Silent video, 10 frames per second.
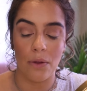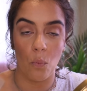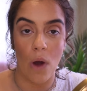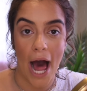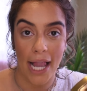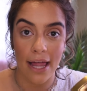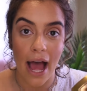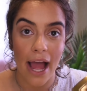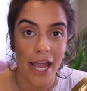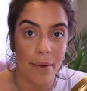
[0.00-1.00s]
while
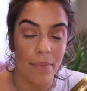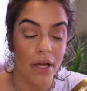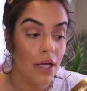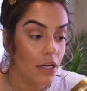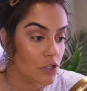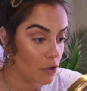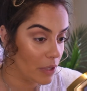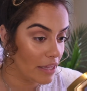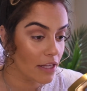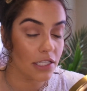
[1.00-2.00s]
I'm
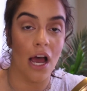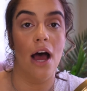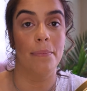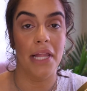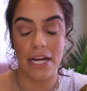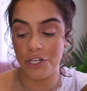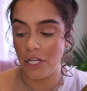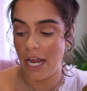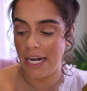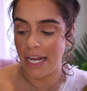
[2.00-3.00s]
doing the top lash line.